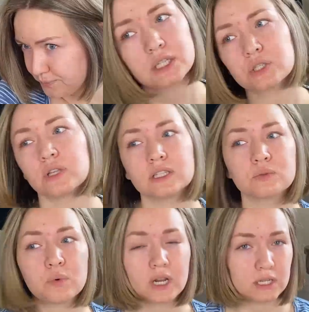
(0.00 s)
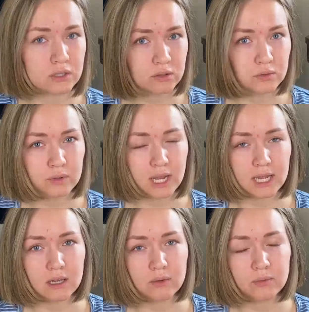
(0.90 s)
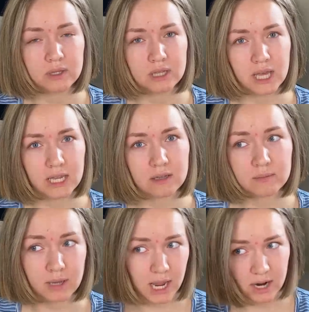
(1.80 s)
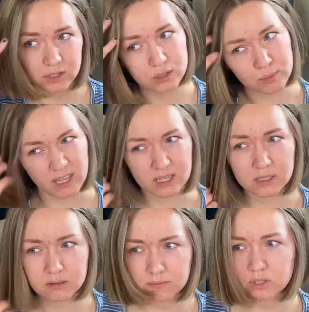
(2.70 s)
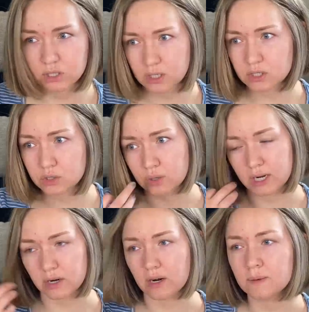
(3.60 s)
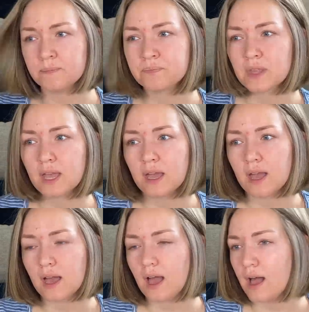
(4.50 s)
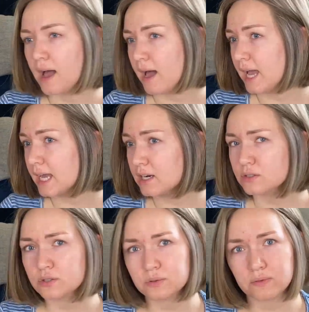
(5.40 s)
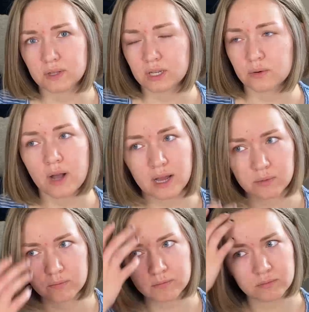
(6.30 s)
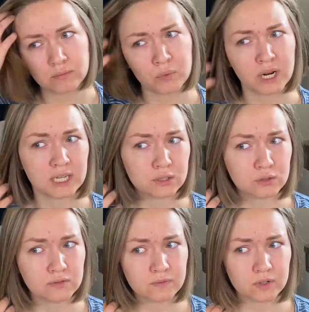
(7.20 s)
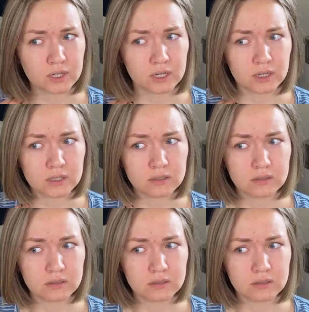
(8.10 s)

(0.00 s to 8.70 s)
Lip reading: So that's what I do when I would like my hair to be straighter. I can also do a video on what I do for